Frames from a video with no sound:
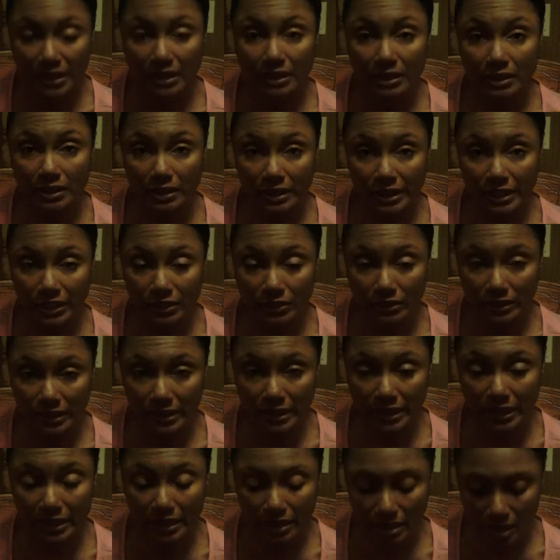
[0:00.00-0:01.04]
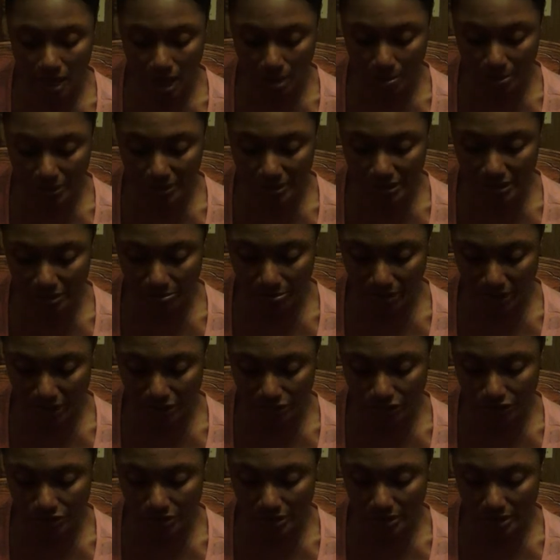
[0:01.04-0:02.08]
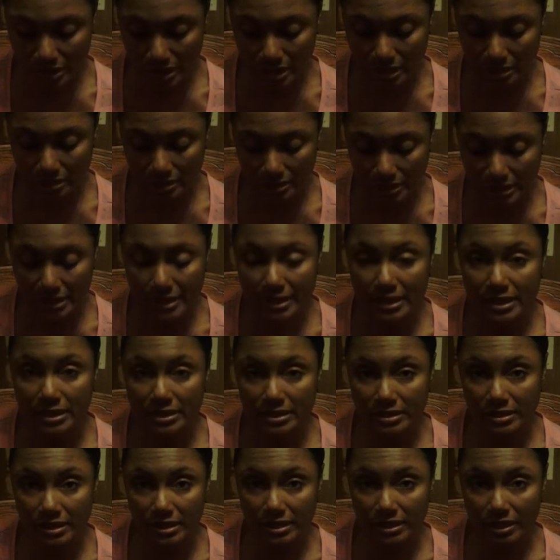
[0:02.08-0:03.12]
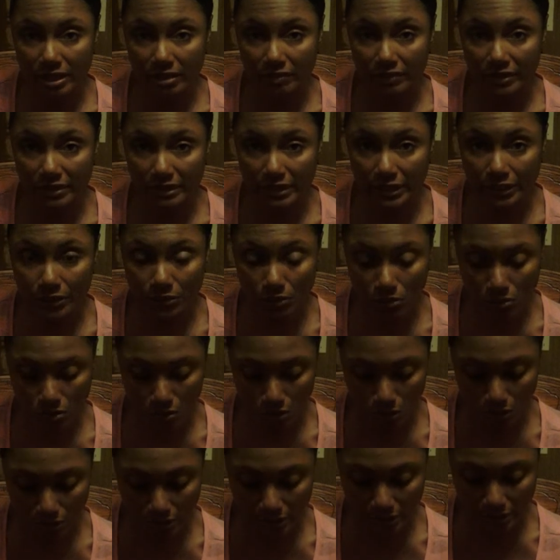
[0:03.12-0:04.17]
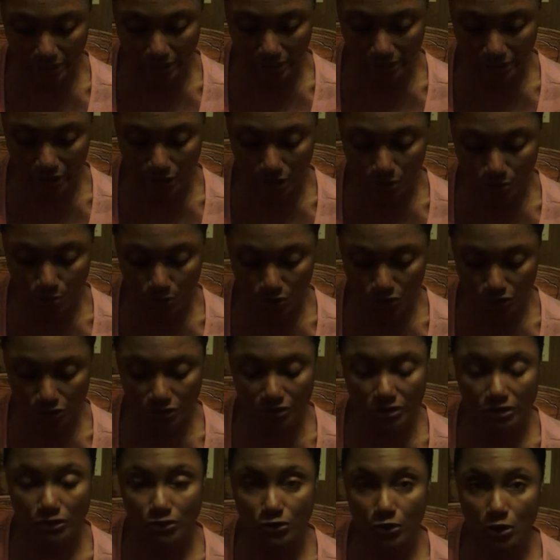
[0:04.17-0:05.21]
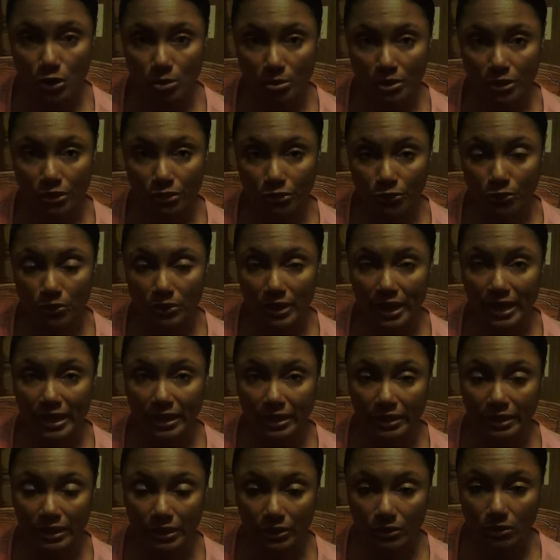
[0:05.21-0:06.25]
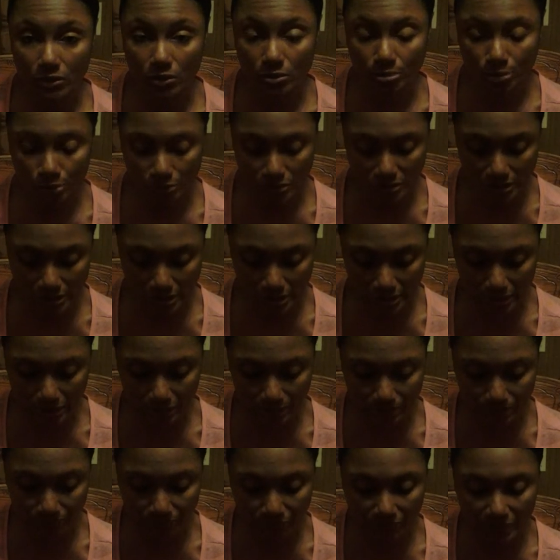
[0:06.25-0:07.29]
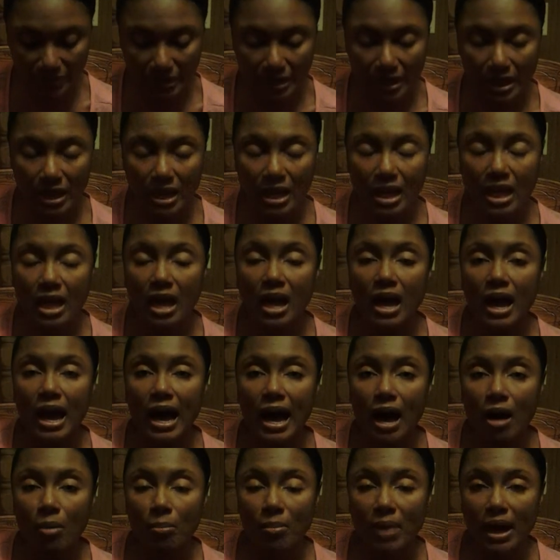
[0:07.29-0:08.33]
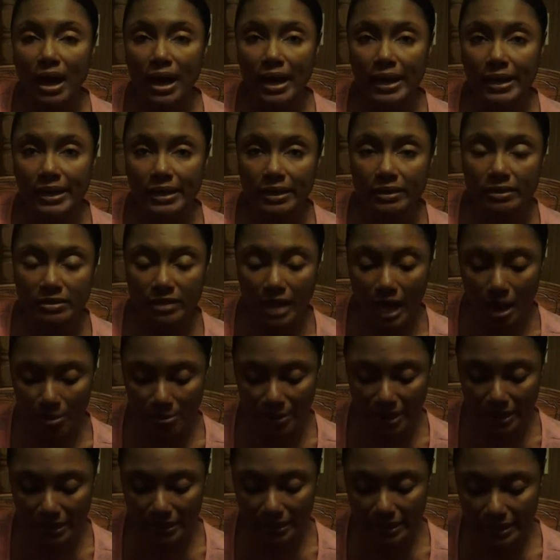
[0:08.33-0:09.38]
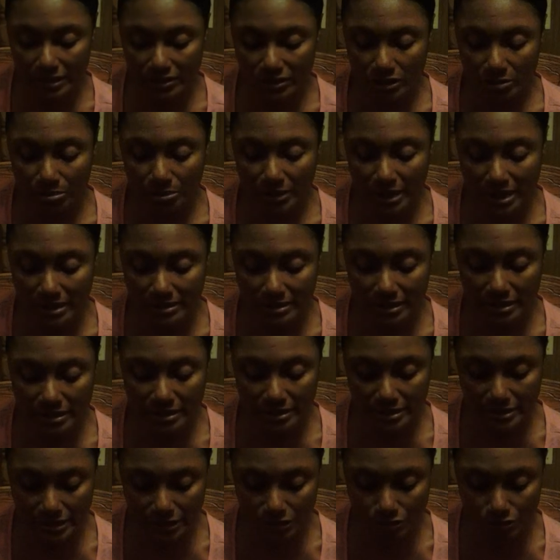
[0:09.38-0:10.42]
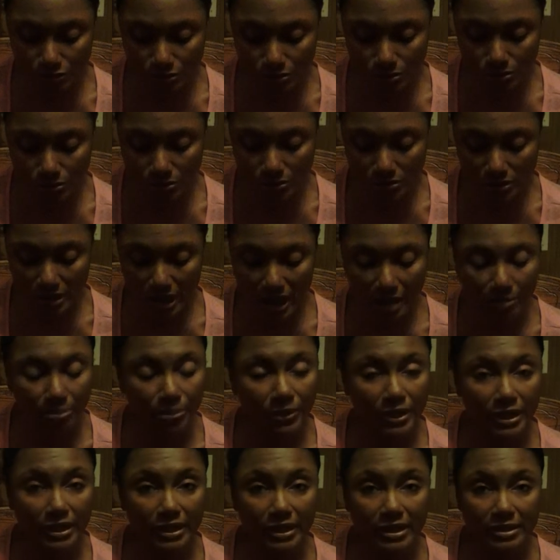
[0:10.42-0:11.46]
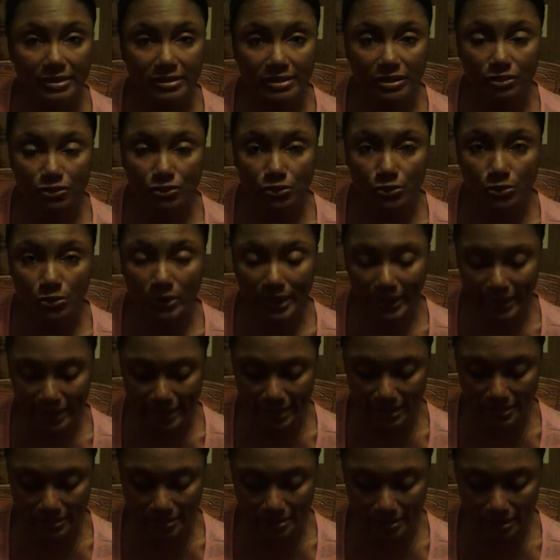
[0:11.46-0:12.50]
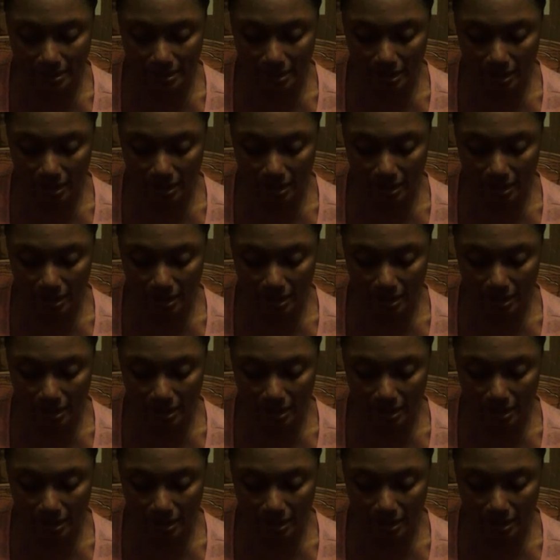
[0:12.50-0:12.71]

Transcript: Legally incompetent patients need consent of a legal guardian, which is determined through a legal proceeding. How my topic linked to BSN Essentials, I picked Essential 8.